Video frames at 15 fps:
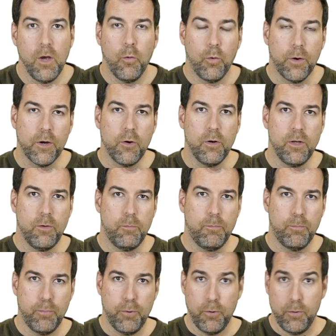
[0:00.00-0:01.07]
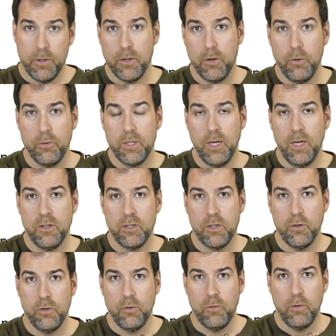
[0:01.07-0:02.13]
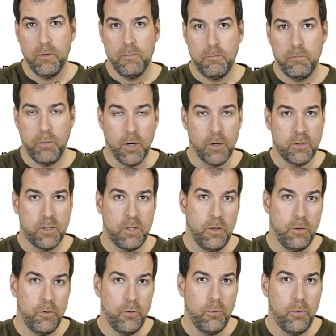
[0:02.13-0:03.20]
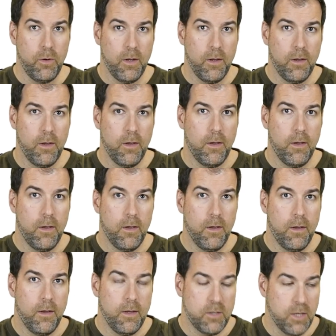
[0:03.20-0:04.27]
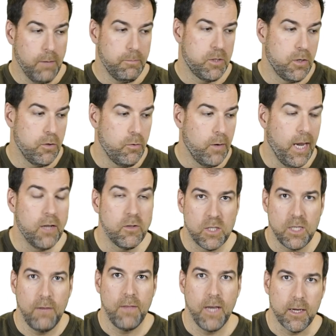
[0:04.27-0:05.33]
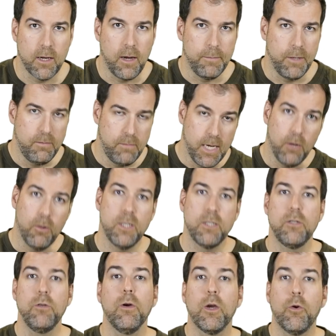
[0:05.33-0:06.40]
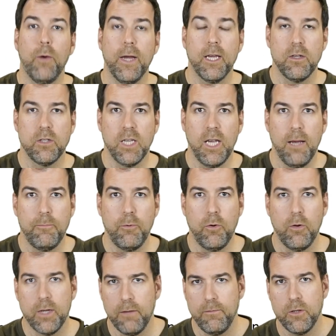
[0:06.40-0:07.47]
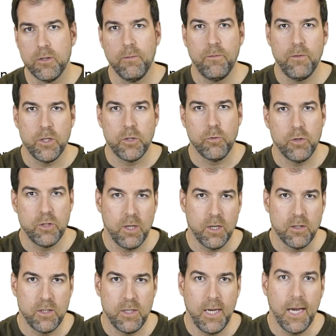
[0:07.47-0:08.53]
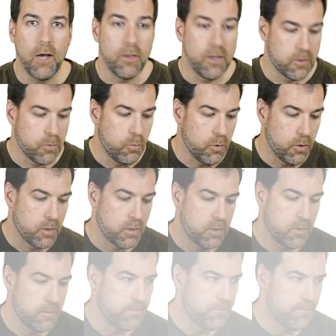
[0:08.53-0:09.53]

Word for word: We're going to put those into part two, step two, and save that copy. Now let's do a quick example, give you some visuals, you can see how this works.